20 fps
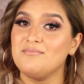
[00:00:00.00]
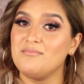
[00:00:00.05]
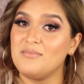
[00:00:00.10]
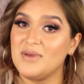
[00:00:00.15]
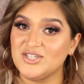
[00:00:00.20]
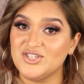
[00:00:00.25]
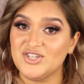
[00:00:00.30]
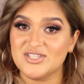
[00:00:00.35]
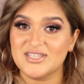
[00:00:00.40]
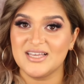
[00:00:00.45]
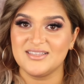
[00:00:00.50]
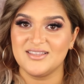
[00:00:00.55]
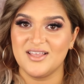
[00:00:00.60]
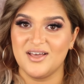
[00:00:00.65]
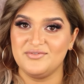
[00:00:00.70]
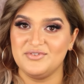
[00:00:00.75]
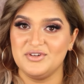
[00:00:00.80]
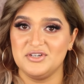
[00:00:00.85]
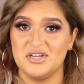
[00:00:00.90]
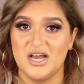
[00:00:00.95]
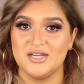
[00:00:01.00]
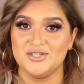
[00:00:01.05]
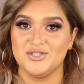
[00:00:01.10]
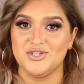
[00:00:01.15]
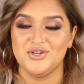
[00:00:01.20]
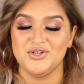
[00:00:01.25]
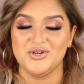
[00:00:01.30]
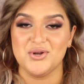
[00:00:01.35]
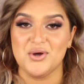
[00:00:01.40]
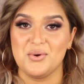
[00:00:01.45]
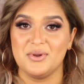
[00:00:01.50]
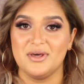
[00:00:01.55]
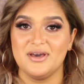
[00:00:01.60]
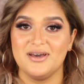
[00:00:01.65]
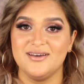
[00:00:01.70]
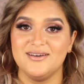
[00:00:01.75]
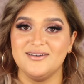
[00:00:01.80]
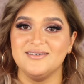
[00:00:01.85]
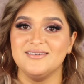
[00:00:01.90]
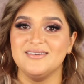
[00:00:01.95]
much as I love Natasha
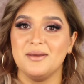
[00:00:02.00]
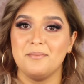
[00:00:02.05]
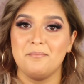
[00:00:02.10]
Denona